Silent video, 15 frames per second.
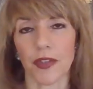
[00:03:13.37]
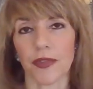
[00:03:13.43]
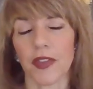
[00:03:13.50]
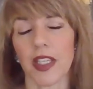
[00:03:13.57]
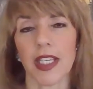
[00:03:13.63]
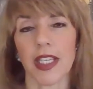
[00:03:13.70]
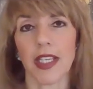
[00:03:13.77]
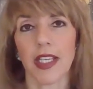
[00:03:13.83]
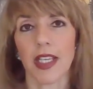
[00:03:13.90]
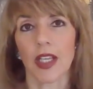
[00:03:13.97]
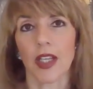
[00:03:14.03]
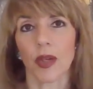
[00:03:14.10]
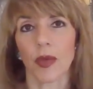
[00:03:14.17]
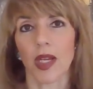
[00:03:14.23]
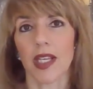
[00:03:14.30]
for your fee.
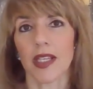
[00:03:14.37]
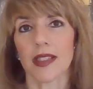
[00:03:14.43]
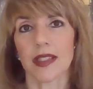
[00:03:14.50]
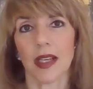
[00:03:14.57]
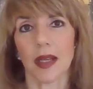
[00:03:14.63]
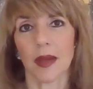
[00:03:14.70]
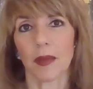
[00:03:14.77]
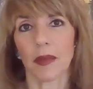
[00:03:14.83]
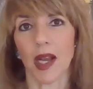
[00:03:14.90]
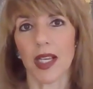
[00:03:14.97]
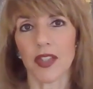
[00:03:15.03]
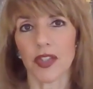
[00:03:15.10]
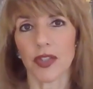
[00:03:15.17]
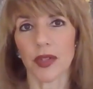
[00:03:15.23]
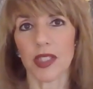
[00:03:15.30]
Whereas
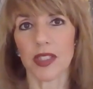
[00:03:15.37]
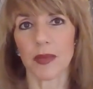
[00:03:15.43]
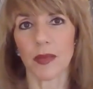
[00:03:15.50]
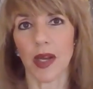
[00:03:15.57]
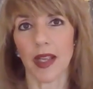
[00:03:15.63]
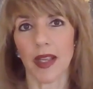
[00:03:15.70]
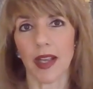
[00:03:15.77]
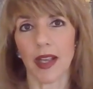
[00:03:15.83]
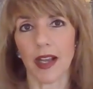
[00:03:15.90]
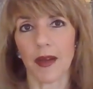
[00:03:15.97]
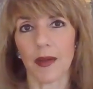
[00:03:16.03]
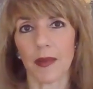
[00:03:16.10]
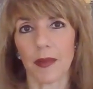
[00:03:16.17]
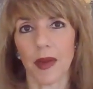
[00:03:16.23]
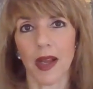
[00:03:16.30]
my choice, my
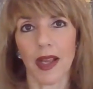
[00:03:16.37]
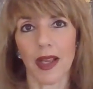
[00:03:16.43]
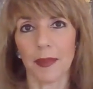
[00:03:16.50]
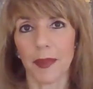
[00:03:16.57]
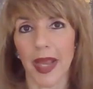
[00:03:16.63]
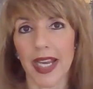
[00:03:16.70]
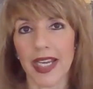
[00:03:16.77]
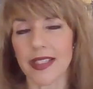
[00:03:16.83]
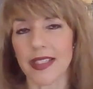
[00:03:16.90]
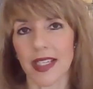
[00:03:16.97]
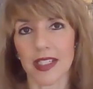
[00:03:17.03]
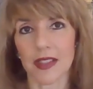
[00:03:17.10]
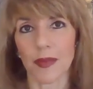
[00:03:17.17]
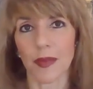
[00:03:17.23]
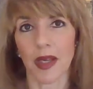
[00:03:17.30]

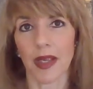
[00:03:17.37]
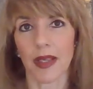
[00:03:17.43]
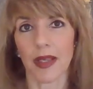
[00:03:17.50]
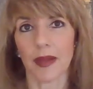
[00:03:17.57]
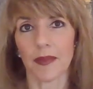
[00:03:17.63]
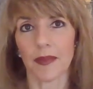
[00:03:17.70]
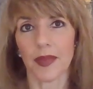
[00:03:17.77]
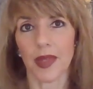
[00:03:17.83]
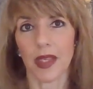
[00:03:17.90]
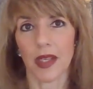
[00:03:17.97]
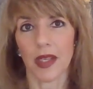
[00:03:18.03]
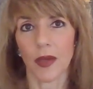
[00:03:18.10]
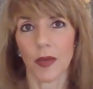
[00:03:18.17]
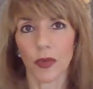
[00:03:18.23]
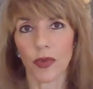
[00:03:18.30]
paintings, my
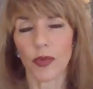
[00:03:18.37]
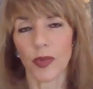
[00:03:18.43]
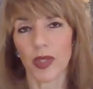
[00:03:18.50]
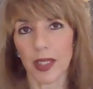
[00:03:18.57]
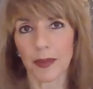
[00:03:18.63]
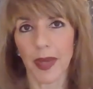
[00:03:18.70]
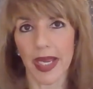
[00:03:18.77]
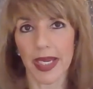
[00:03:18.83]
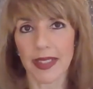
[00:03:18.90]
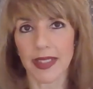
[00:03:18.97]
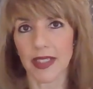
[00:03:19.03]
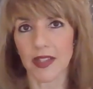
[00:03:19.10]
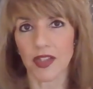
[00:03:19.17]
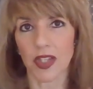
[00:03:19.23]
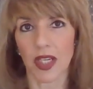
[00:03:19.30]
award-winning
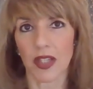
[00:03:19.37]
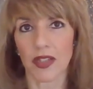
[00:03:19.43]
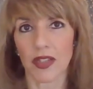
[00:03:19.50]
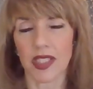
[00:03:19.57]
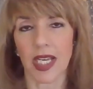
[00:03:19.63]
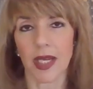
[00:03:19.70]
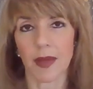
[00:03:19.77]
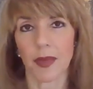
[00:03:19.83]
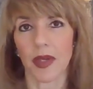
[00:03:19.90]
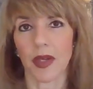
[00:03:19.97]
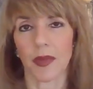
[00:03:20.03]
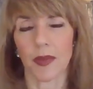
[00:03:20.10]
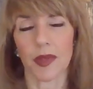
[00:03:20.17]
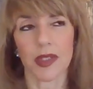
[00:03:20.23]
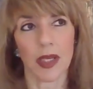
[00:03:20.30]
paintings, I should say, you
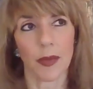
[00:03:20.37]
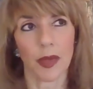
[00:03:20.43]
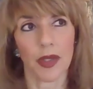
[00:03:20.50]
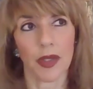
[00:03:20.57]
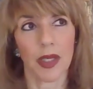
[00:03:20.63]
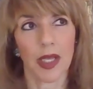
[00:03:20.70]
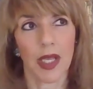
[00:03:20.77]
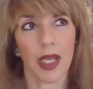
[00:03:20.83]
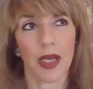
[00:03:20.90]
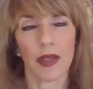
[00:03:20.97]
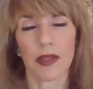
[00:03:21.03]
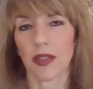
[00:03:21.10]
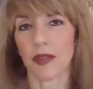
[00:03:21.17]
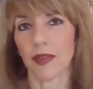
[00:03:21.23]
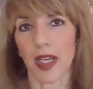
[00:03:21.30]
know, because I
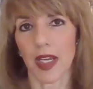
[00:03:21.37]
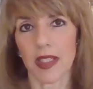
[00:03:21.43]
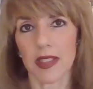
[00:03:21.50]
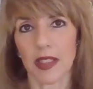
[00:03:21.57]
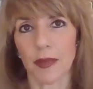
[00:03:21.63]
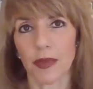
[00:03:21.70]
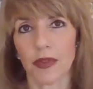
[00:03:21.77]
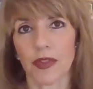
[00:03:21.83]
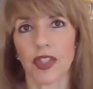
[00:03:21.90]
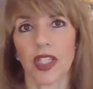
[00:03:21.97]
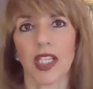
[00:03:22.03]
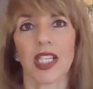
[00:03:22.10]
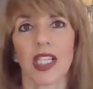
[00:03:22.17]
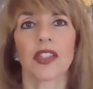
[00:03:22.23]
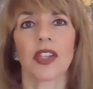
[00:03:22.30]
was a finalist in the Portia
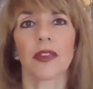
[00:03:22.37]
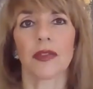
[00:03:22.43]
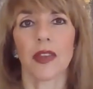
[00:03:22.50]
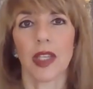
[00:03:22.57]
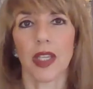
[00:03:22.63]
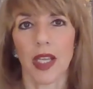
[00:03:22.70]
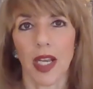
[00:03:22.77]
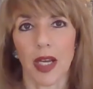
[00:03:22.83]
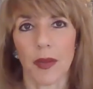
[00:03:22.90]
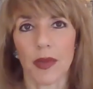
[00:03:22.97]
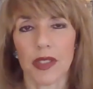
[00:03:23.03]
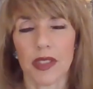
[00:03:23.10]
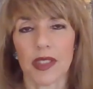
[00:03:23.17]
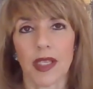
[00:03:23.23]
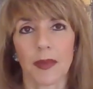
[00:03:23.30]
Geach. I
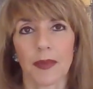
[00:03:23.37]
won